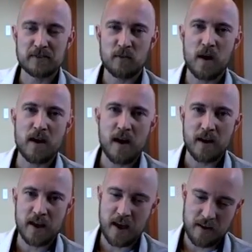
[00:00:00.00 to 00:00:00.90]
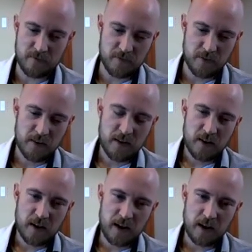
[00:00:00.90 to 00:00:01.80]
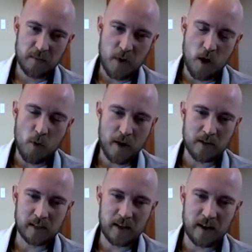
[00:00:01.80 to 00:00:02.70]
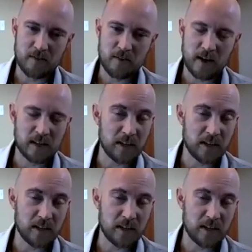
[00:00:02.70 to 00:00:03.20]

So why not have a home equity line of credit?